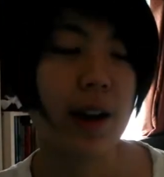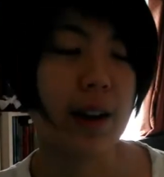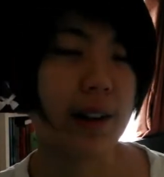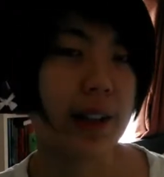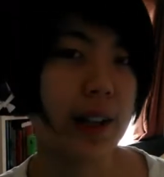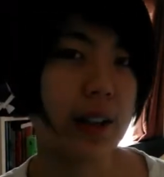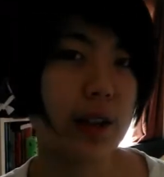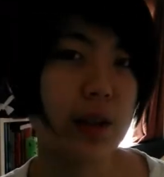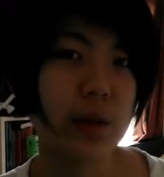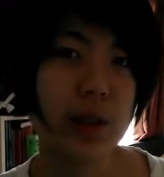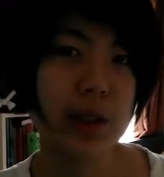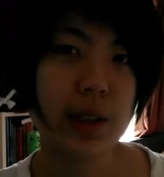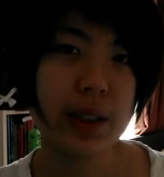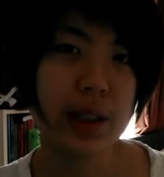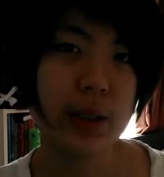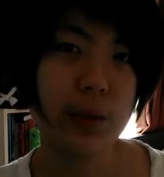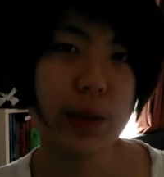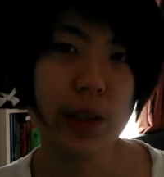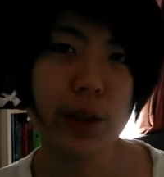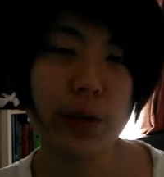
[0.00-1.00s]
then
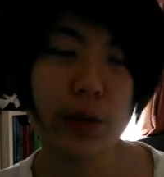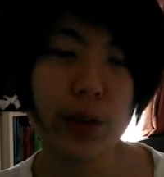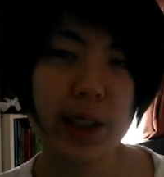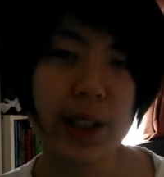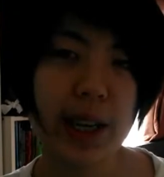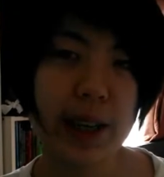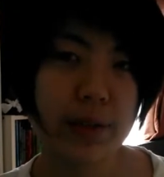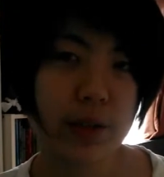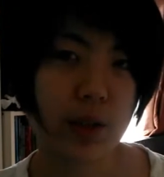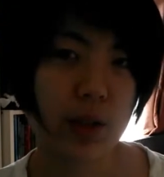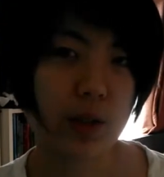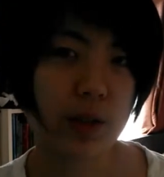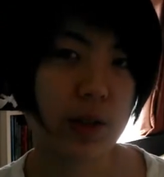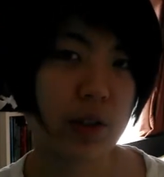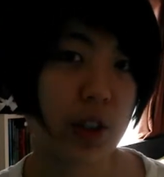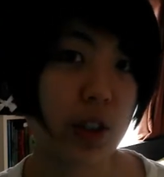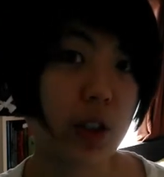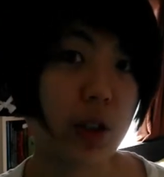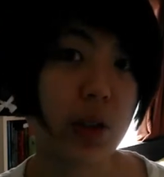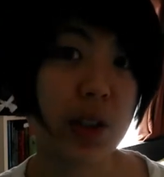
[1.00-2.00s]
what you really have to do is
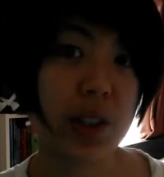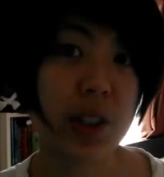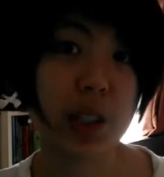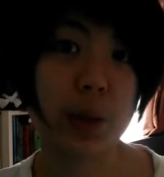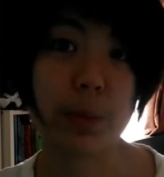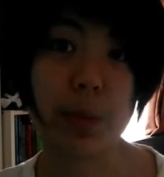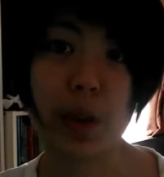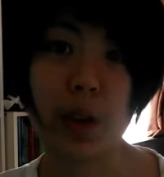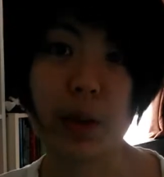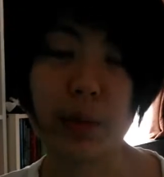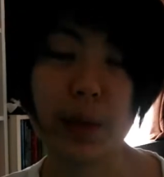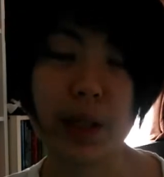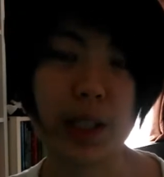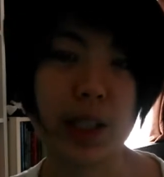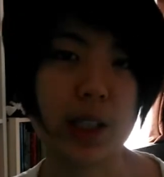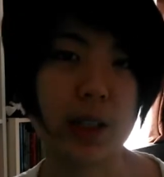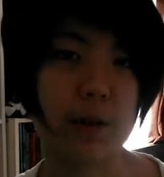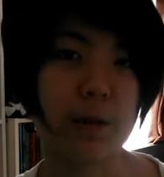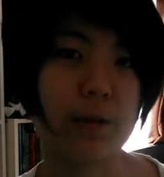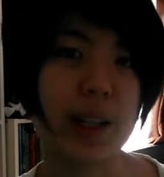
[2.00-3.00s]
just
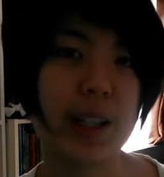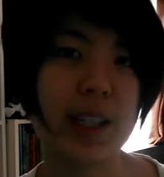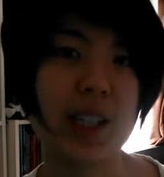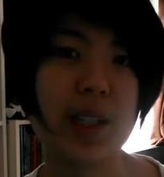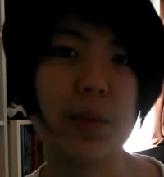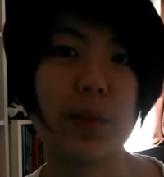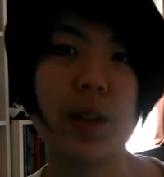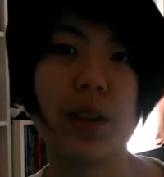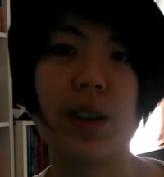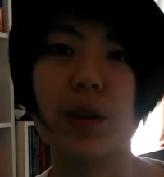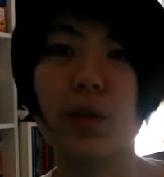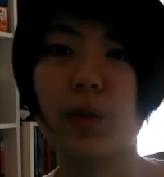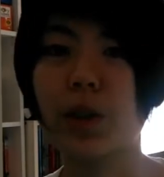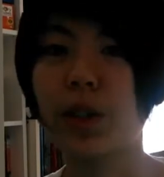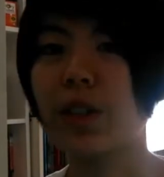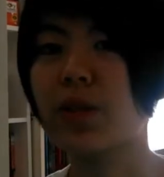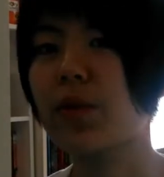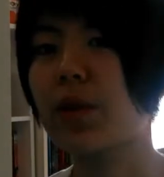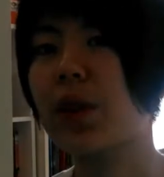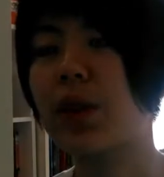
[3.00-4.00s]
experiment and find something that
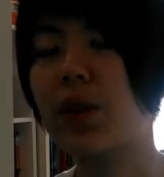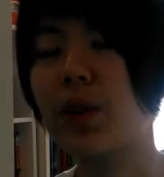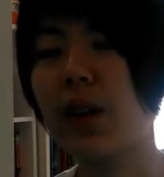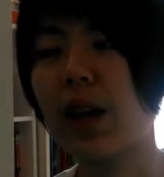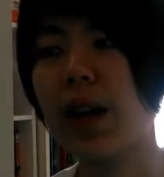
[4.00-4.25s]
works for you.